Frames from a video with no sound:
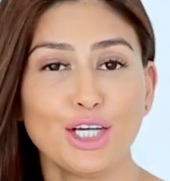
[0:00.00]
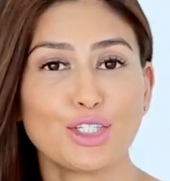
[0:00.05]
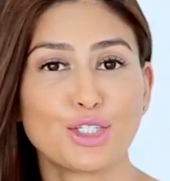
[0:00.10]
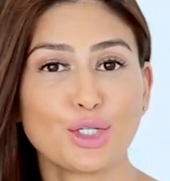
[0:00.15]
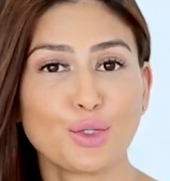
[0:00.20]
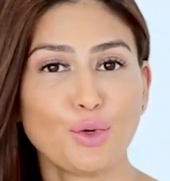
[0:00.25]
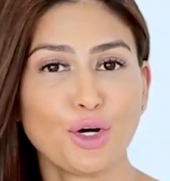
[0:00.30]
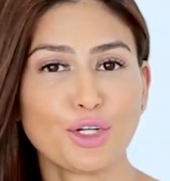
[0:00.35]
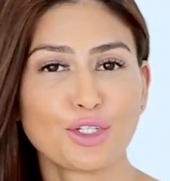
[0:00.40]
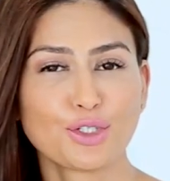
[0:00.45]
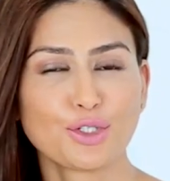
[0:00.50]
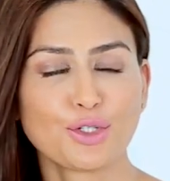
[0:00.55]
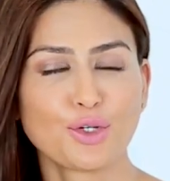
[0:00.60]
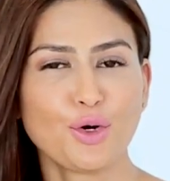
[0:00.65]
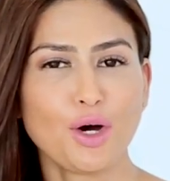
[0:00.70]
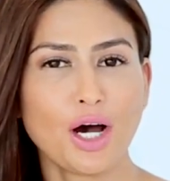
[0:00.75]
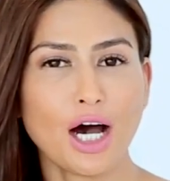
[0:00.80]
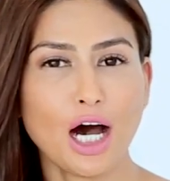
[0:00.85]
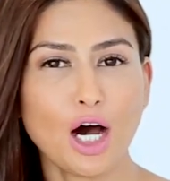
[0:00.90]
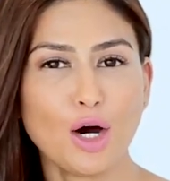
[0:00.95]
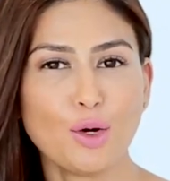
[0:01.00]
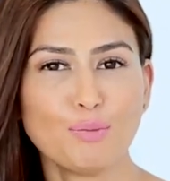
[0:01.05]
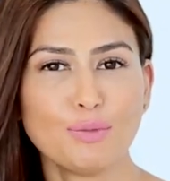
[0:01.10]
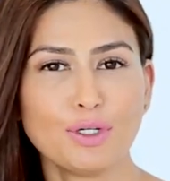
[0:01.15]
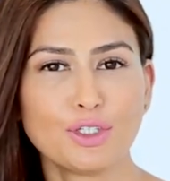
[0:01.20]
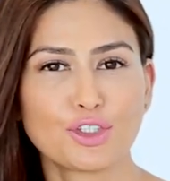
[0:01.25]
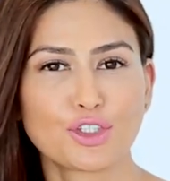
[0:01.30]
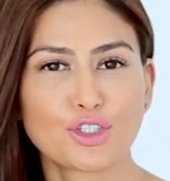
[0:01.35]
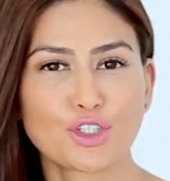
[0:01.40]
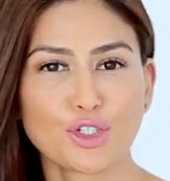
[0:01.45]
Do you want to know how
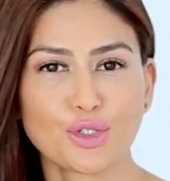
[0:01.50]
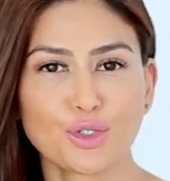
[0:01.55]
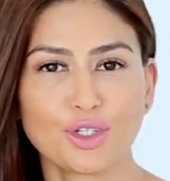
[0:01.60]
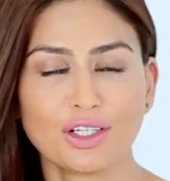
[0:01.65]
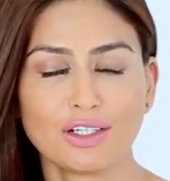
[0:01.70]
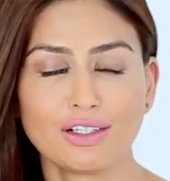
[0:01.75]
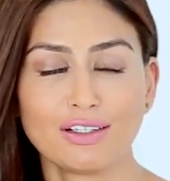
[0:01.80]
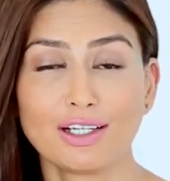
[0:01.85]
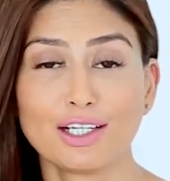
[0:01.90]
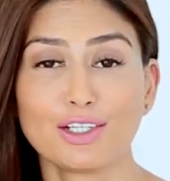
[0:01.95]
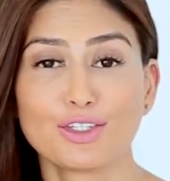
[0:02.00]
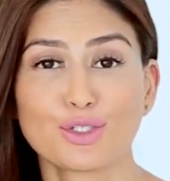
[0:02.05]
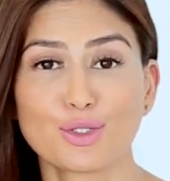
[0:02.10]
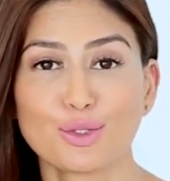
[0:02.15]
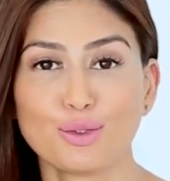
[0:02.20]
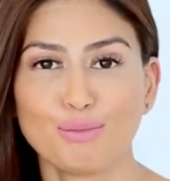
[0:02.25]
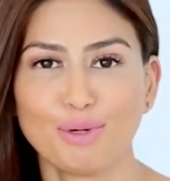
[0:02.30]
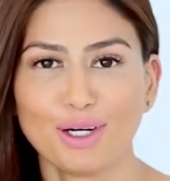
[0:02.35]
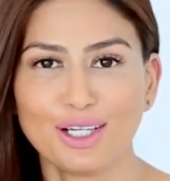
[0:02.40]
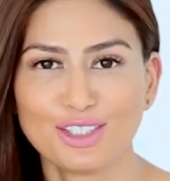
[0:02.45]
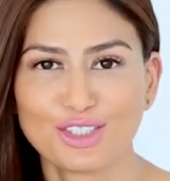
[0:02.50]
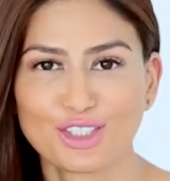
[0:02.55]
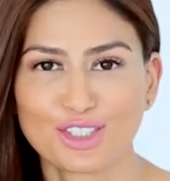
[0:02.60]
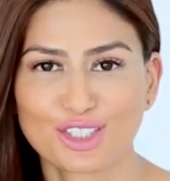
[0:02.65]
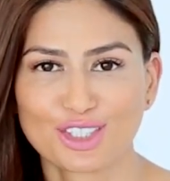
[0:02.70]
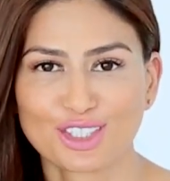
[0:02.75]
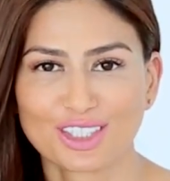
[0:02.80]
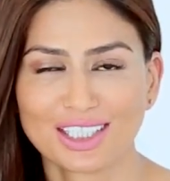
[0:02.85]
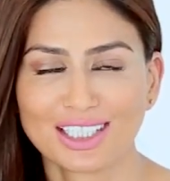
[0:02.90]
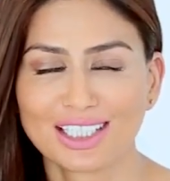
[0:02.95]
much sugar is too
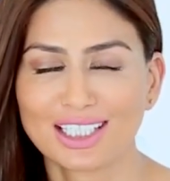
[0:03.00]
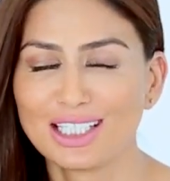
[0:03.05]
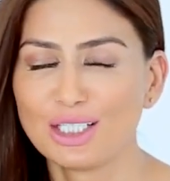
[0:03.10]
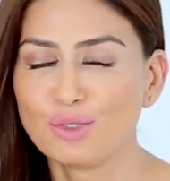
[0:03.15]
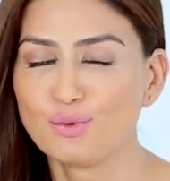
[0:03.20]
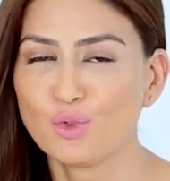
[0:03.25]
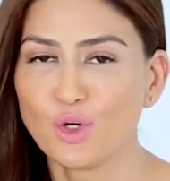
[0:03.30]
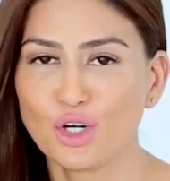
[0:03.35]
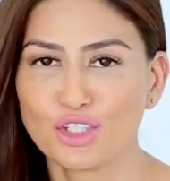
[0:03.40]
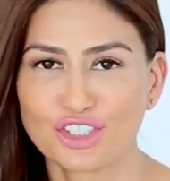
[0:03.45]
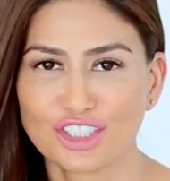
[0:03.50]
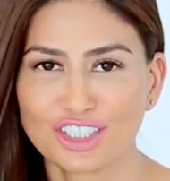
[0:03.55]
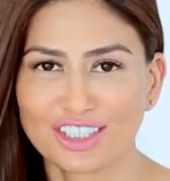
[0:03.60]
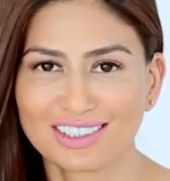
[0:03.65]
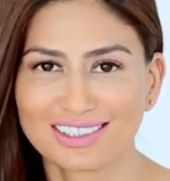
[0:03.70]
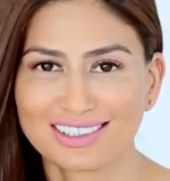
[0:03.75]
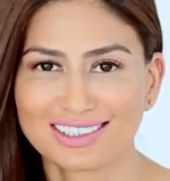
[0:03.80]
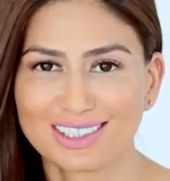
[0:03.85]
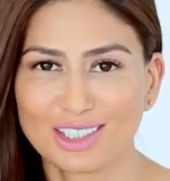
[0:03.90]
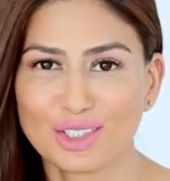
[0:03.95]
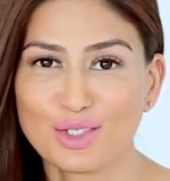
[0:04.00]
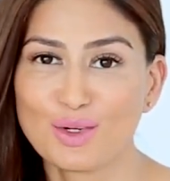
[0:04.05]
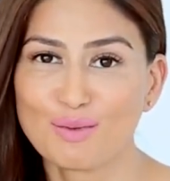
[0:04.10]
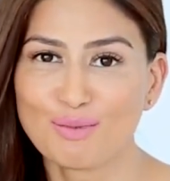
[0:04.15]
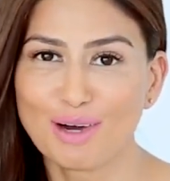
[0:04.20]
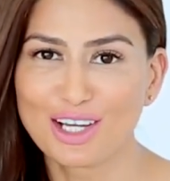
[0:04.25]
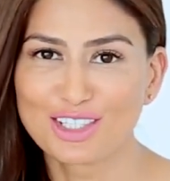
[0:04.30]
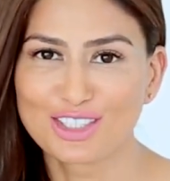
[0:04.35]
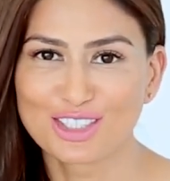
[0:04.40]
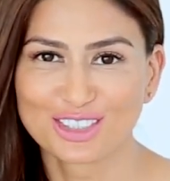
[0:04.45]
much? Then keep watching the
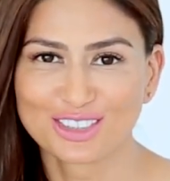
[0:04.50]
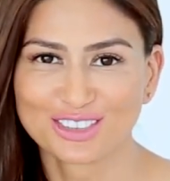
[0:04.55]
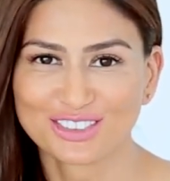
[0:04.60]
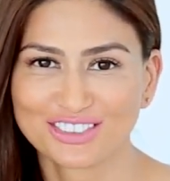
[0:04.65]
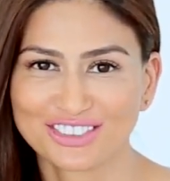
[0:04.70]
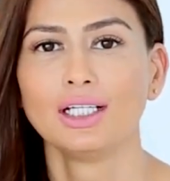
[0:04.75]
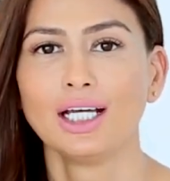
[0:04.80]
Uma show.